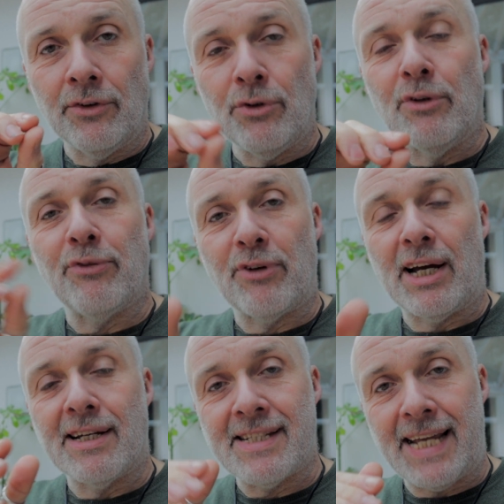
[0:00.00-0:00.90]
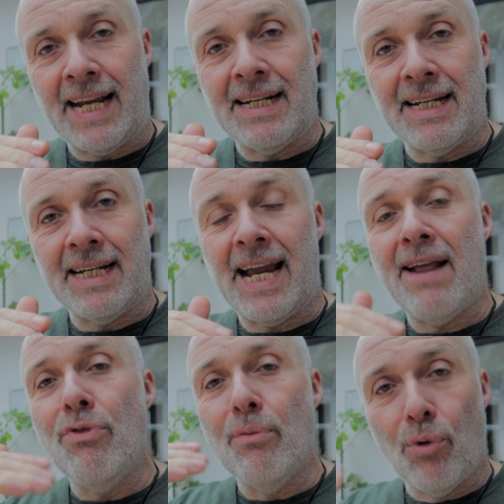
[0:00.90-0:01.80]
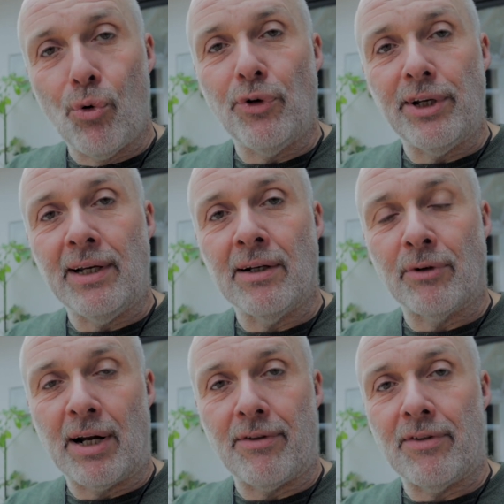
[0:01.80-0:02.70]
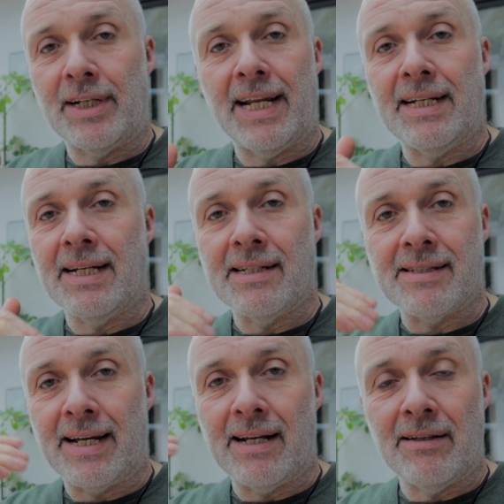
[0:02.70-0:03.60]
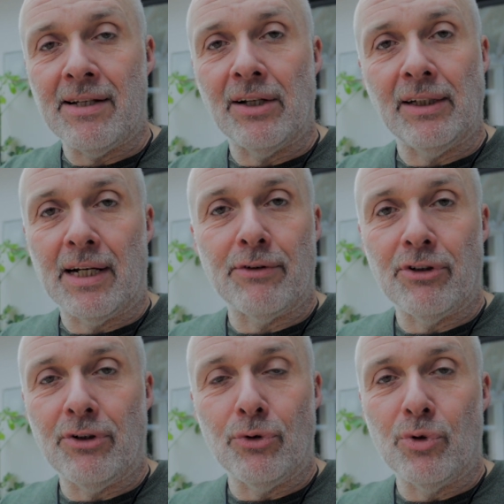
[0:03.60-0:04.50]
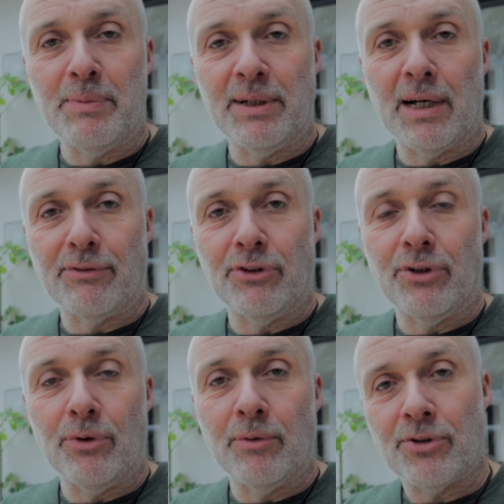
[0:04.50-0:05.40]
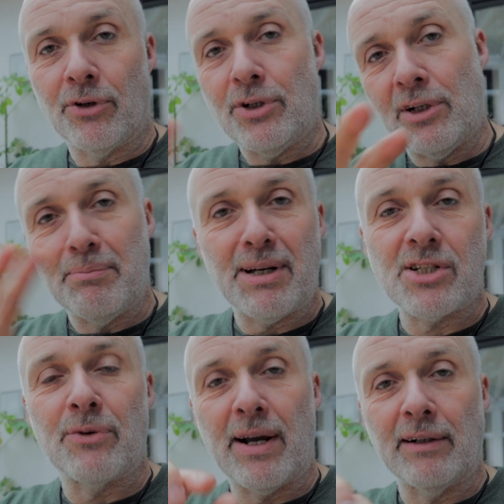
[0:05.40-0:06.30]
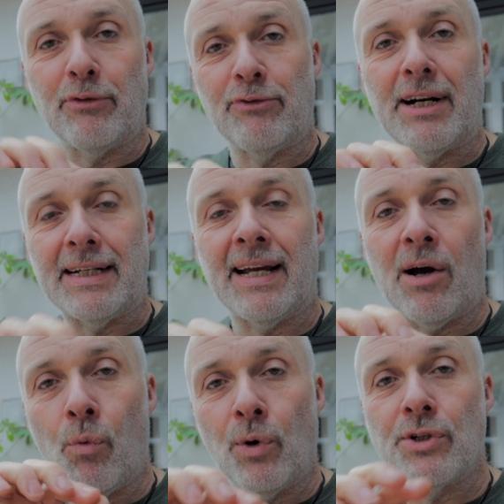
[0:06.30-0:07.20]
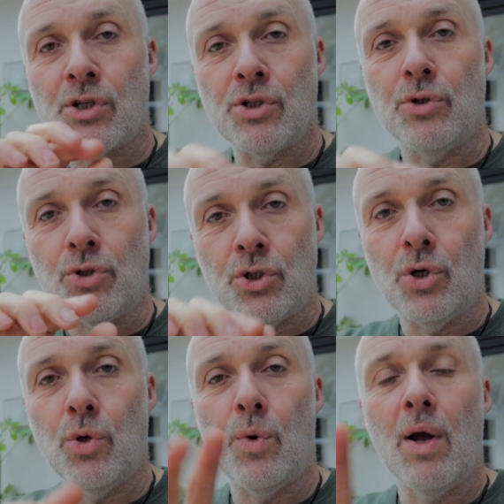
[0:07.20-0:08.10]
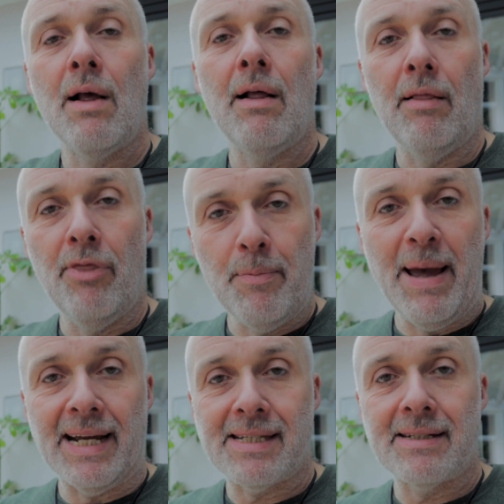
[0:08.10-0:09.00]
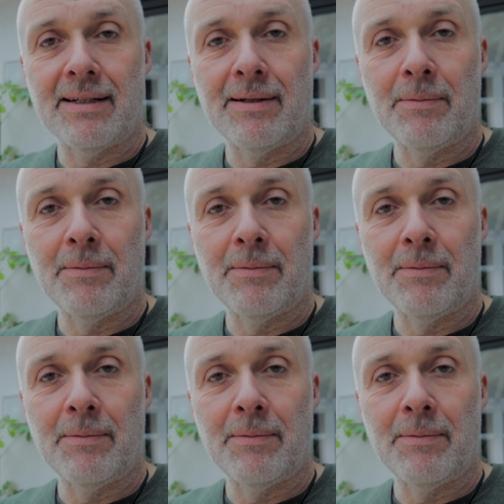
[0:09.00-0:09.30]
do the fast ending in the morning rather than ending, say, in the early afternoon or mid-afternoon. So you can mess around and find out what suits you the best.